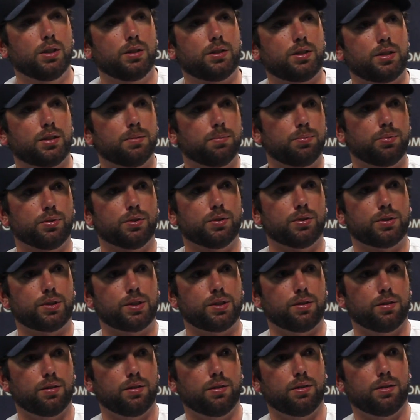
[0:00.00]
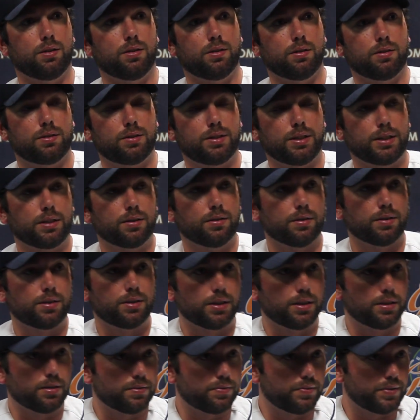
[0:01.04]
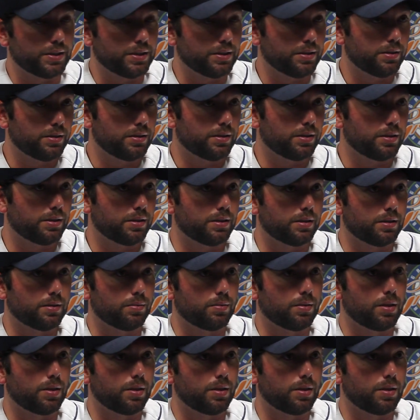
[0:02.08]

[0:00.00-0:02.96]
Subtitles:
It's simple. It was a single to center field, and the